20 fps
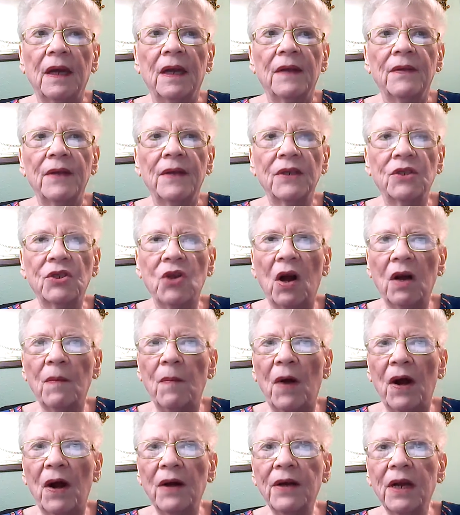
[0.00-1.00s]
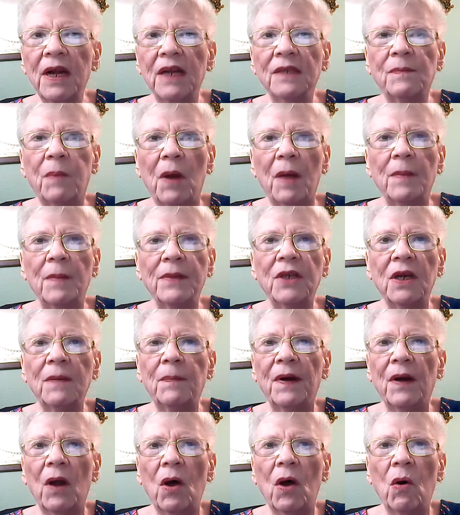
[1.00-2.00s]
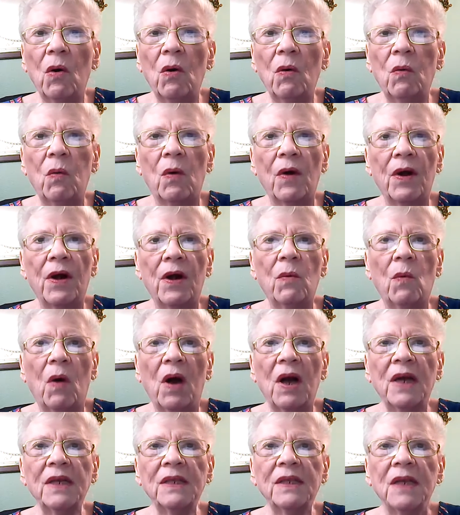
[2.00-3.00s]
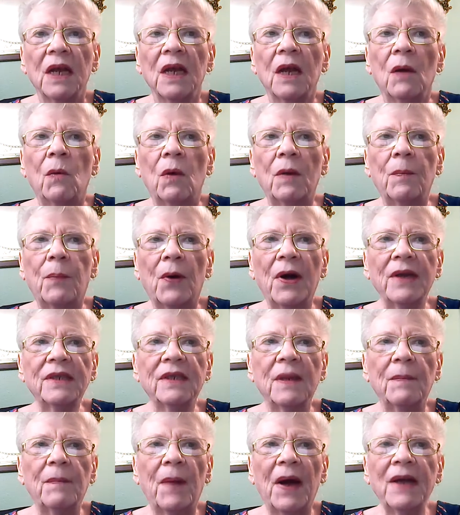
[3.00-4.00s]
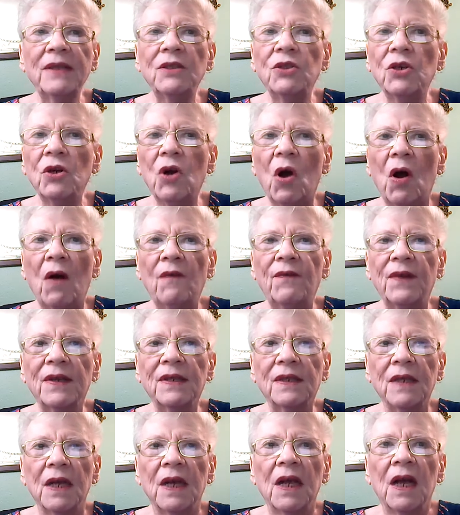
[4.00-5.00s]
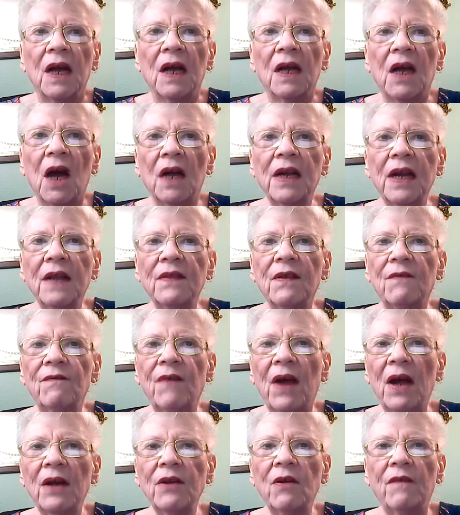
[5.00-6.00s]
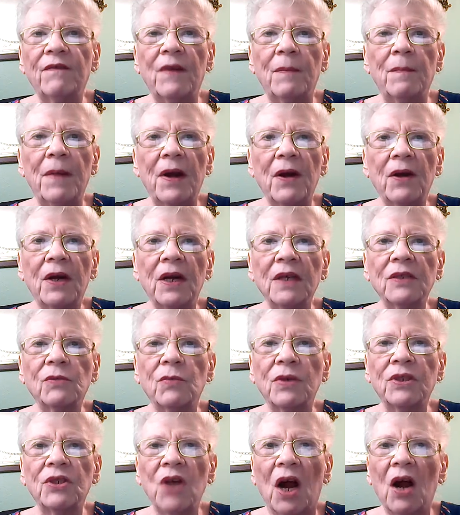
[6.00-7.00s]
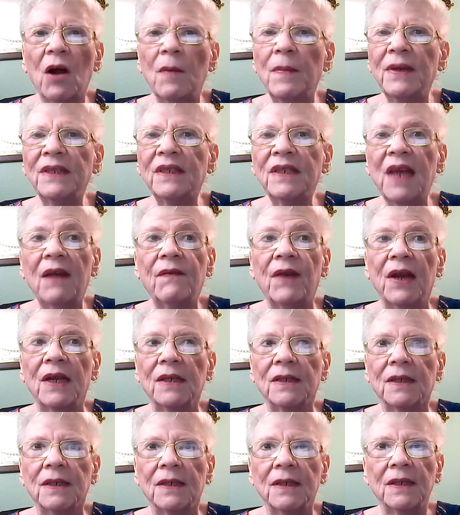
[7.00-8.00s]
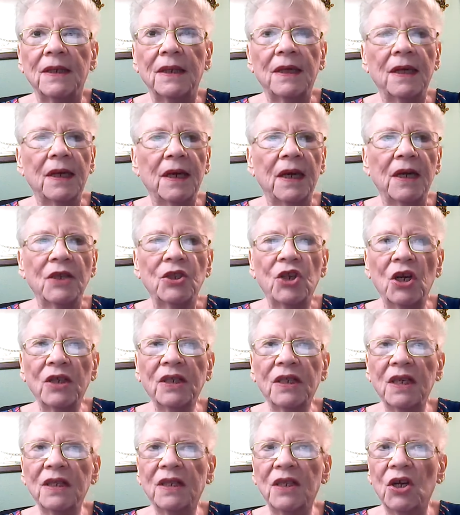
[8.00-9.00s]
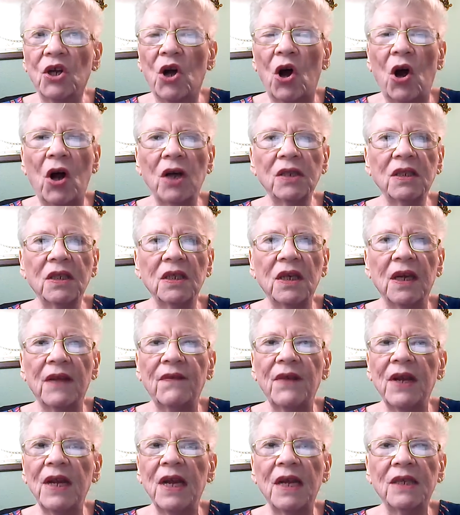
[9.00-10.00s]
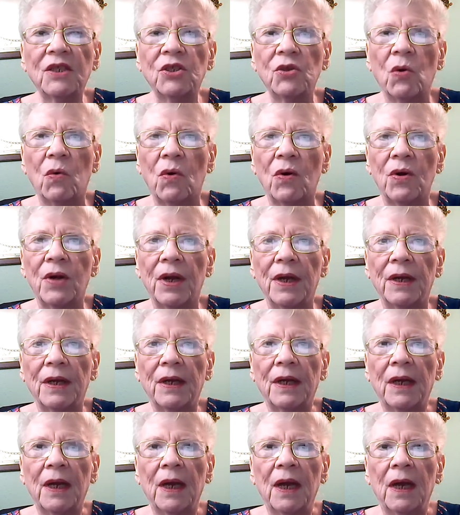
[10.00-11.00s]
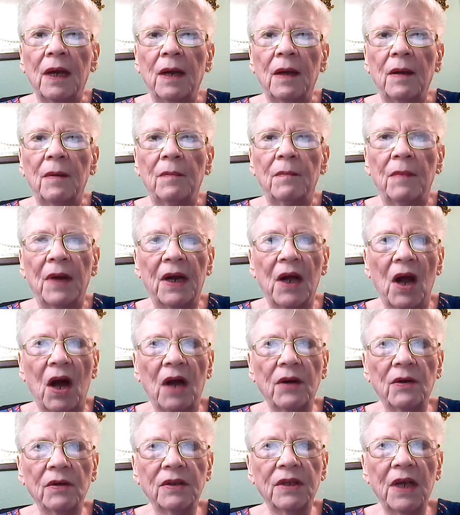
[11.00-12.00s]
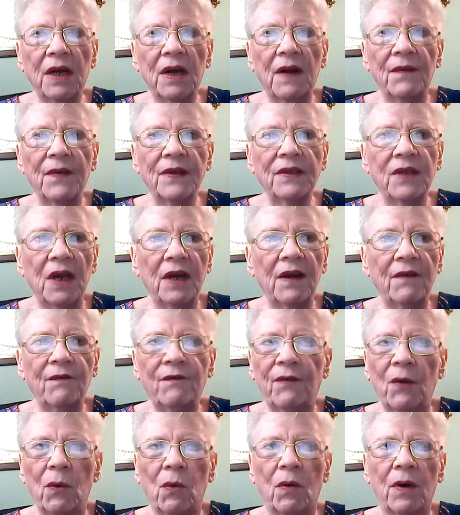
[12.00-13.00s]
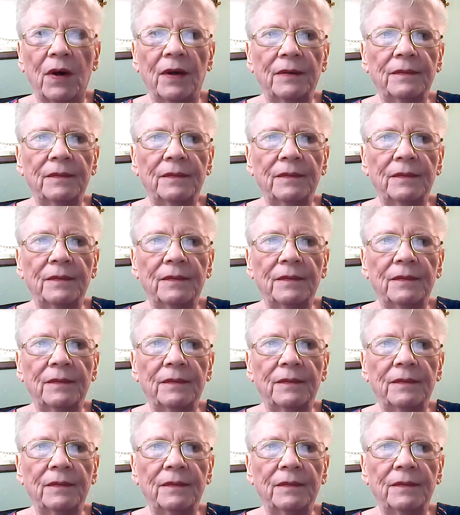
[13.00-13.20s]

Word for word: The stock market has plummeted below where it was when President Biden took office, cutting the value of America's retirement savings just as the cost of living has soared, McConnell said on the Senate floor.